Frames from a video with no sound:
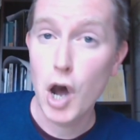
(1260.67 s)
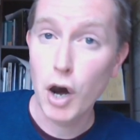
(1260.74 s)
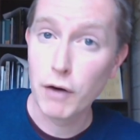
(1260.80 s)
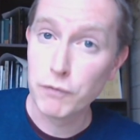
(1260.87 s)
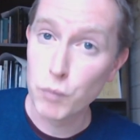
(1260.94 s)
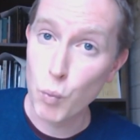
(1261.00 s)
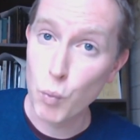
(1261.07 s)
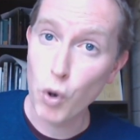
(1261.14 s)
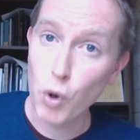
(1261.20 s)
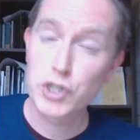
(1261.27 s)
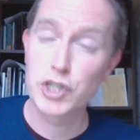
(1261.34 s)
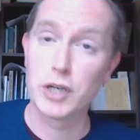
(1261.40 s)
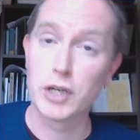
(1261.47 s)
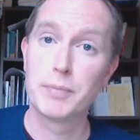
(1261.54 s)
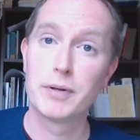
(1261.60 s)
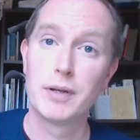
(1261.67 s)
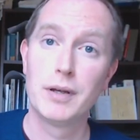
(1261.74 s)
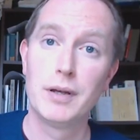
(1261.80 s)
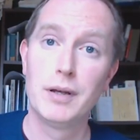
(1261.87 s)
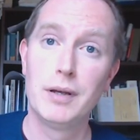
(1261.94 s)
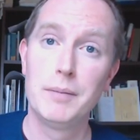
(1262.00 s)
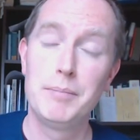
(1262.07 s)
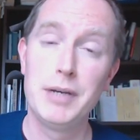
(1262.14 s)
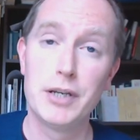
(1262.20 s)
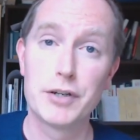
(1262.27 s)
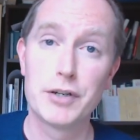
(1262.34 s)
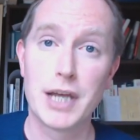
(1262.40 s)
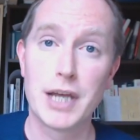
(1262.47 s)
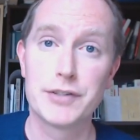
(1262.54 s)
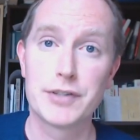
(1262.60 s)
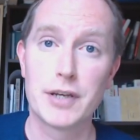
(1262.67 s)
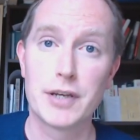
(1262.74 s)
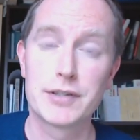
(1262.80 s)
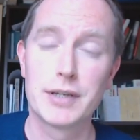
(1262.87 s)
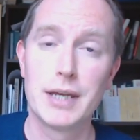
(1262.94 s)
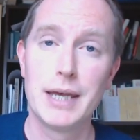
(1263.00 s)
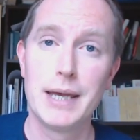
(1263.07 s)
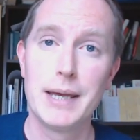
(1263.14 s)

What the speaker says: of worship, Peter tells us.